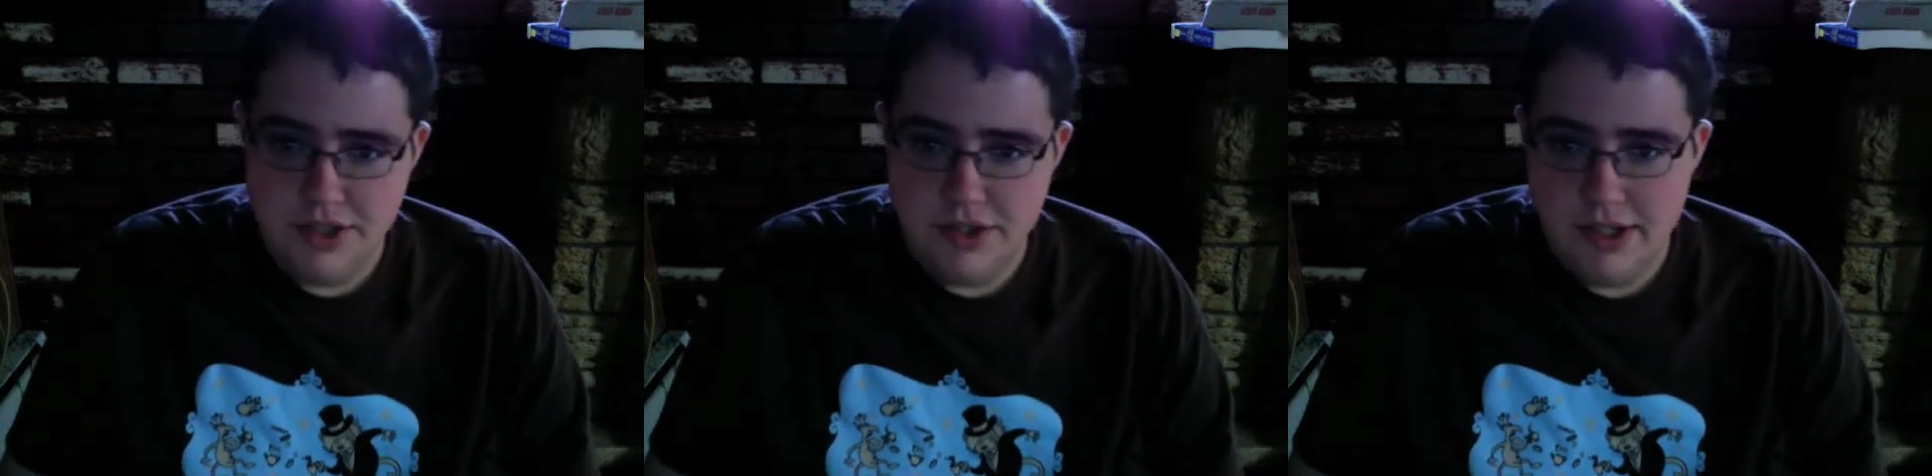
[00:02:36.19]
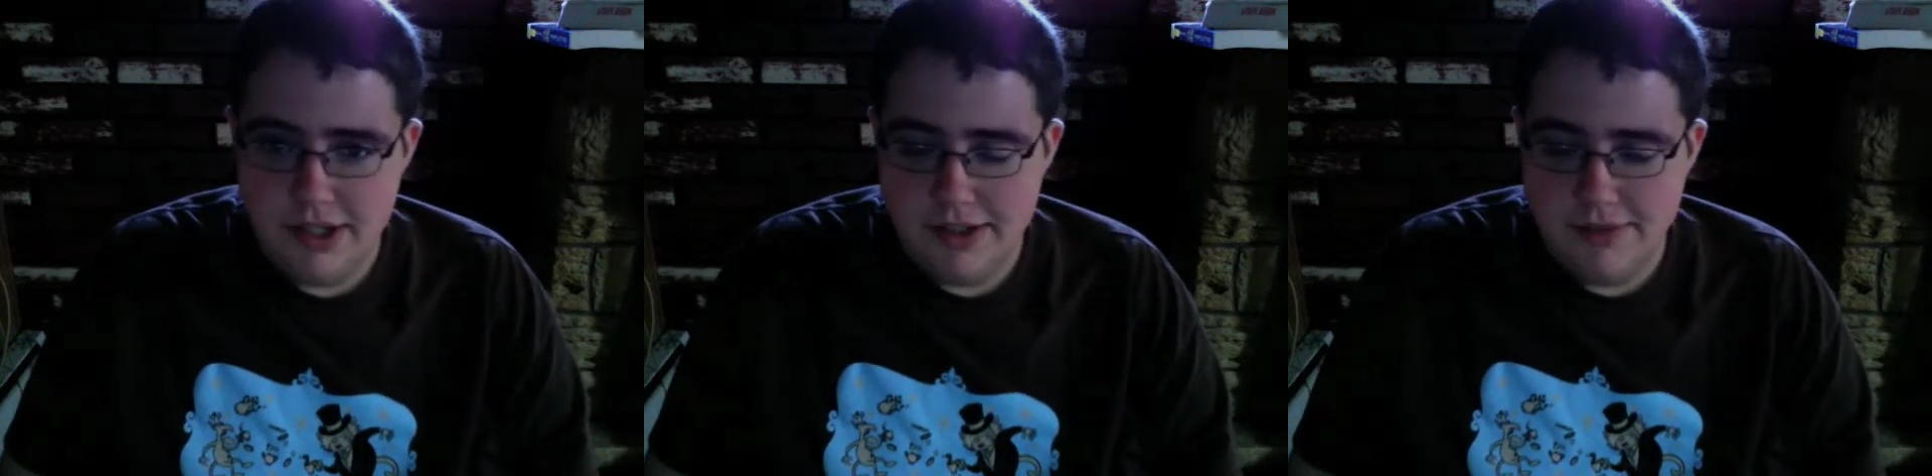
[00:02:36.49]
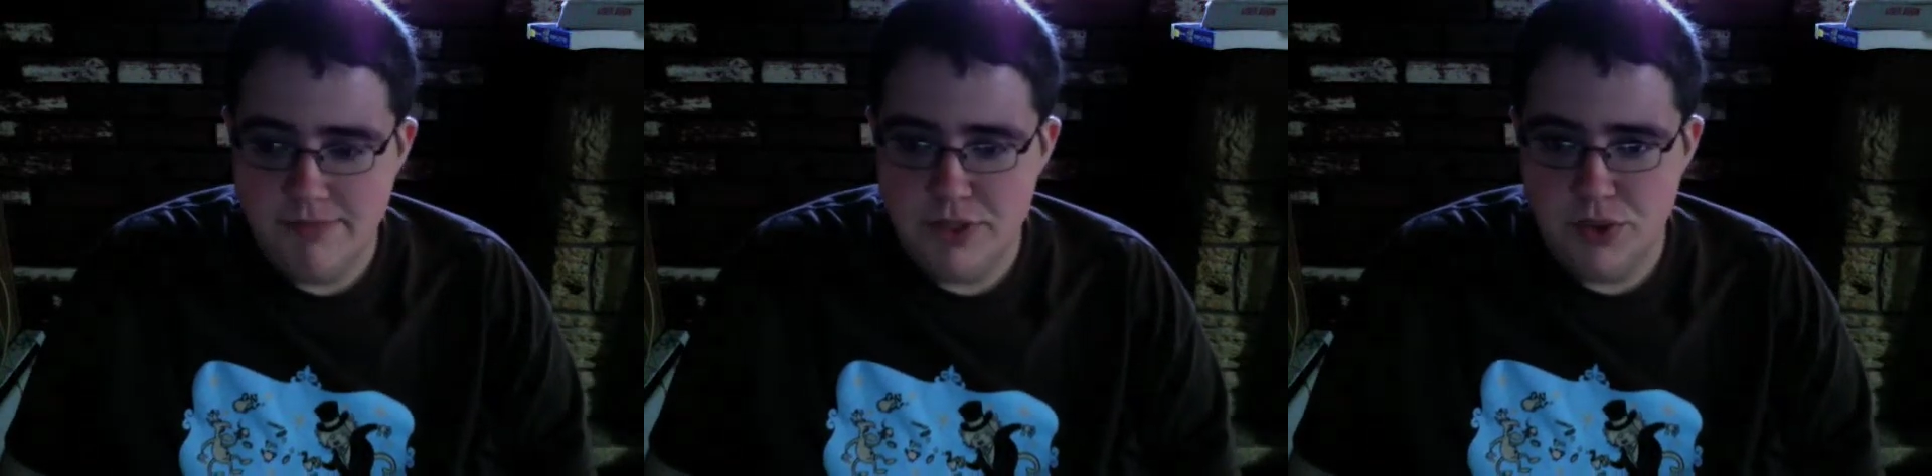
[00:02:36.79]

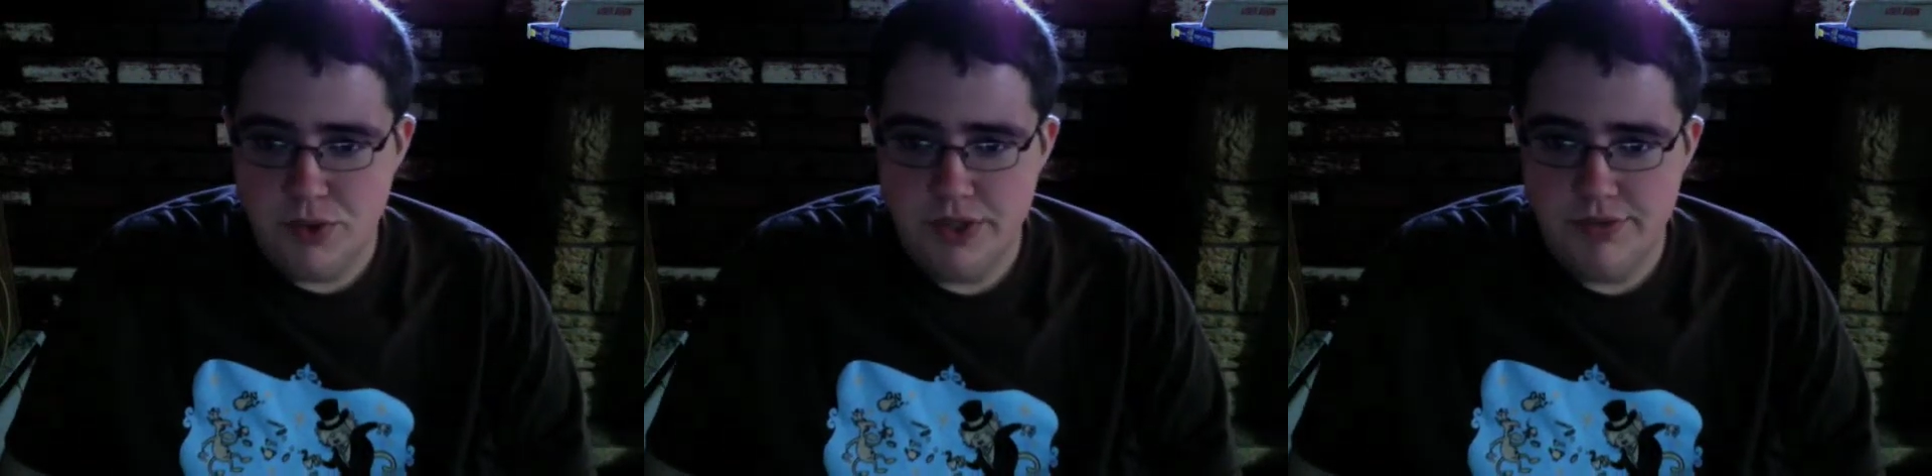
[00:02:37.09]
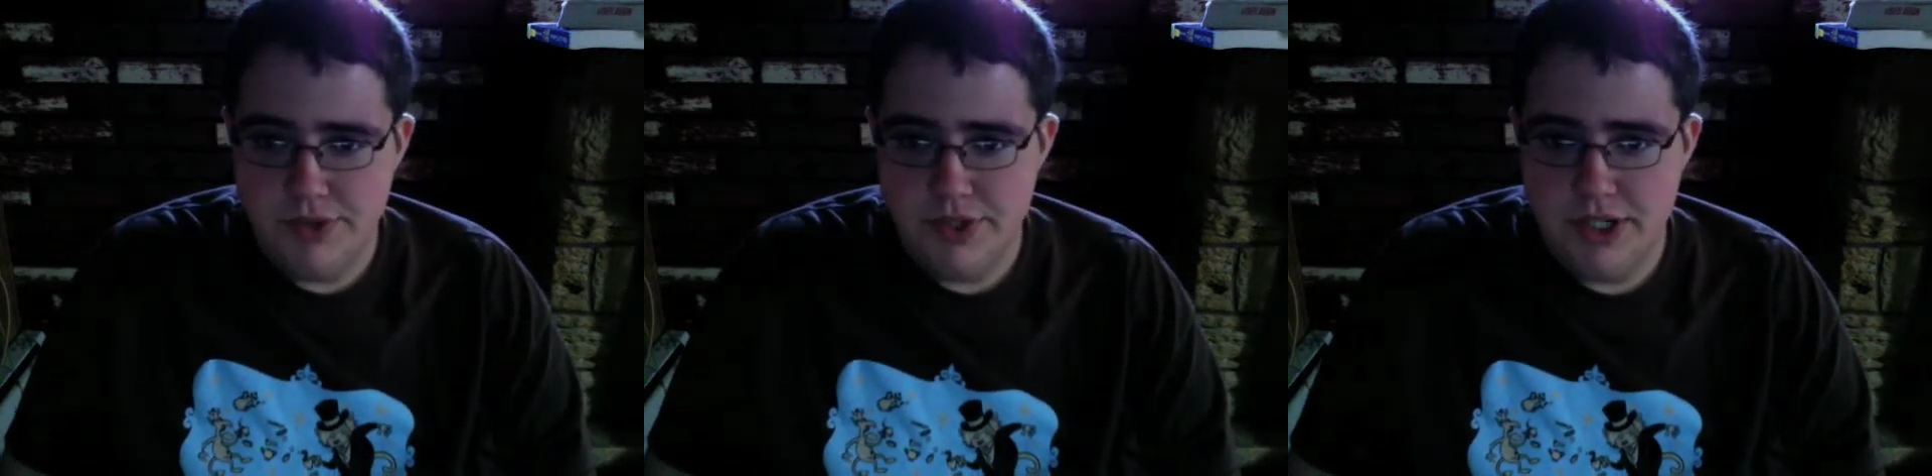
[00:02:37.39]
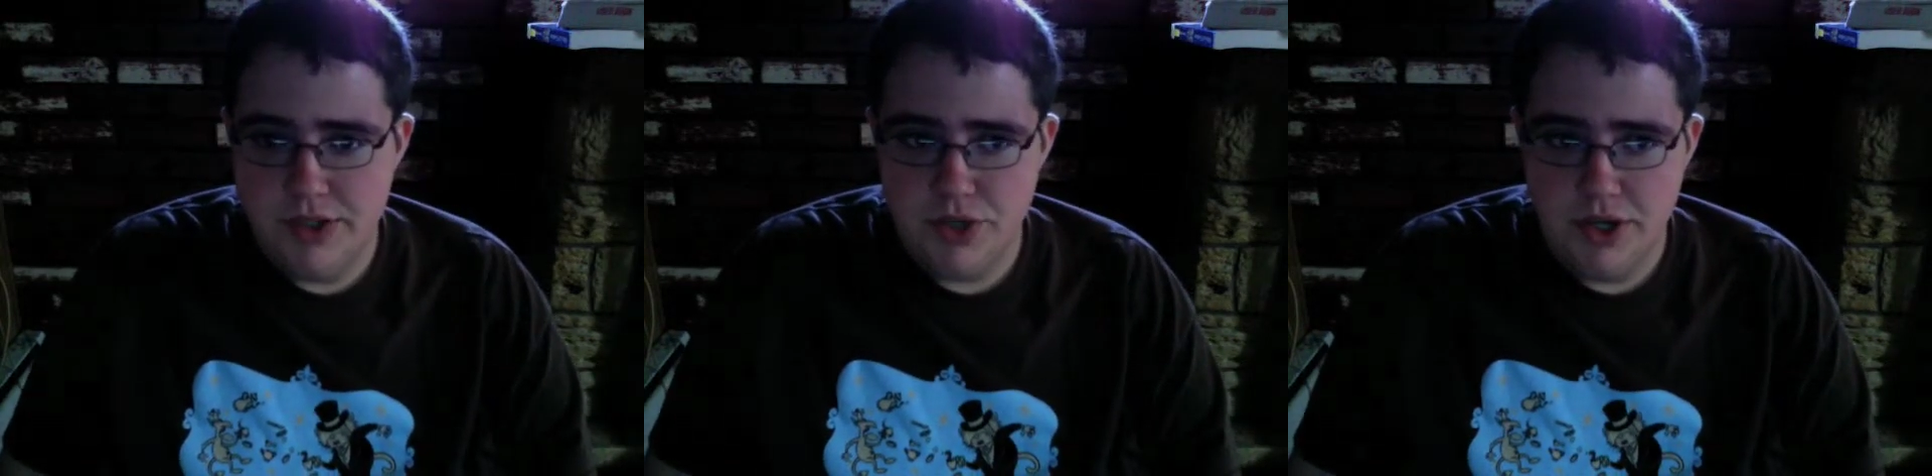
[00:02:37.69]
the story of
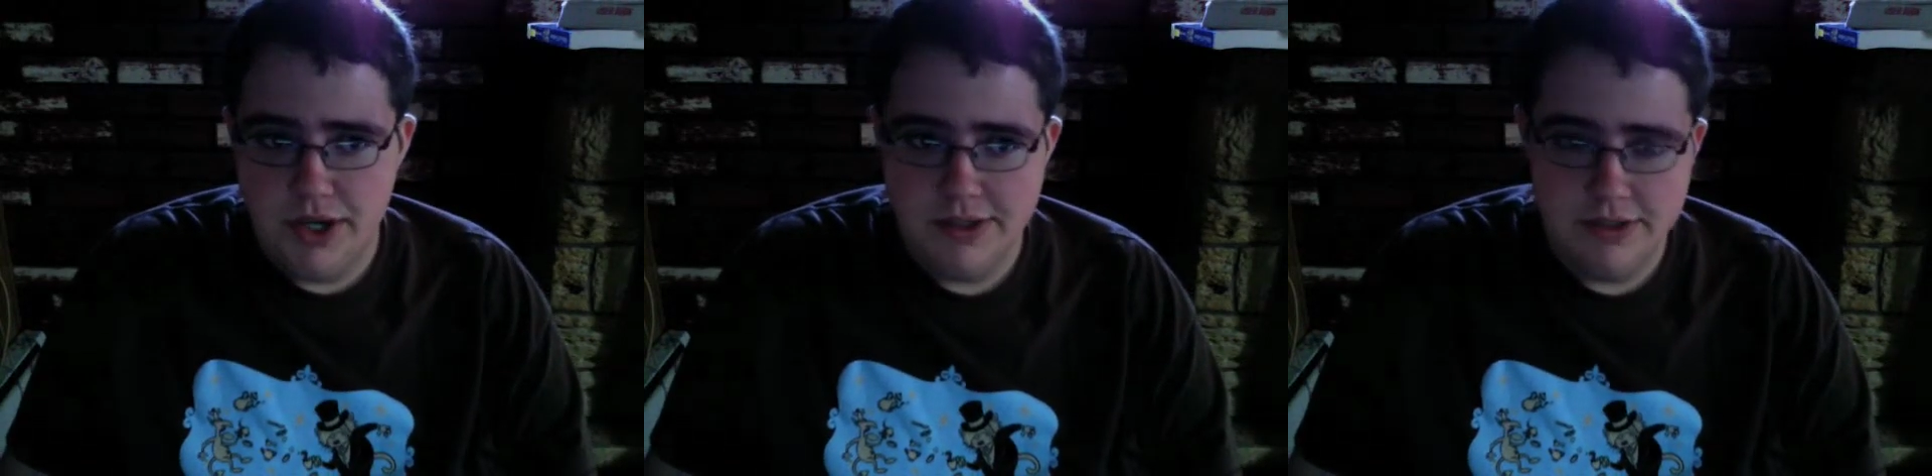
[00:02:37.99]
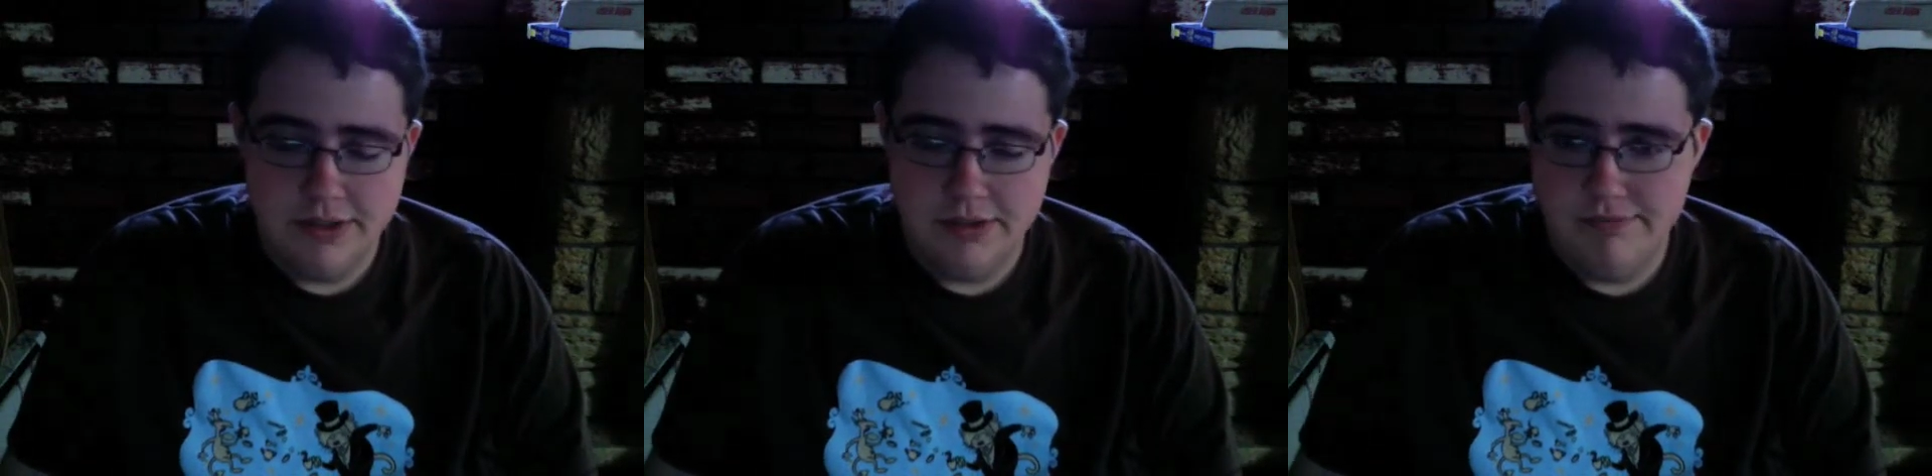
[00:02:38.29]
Noriko trying to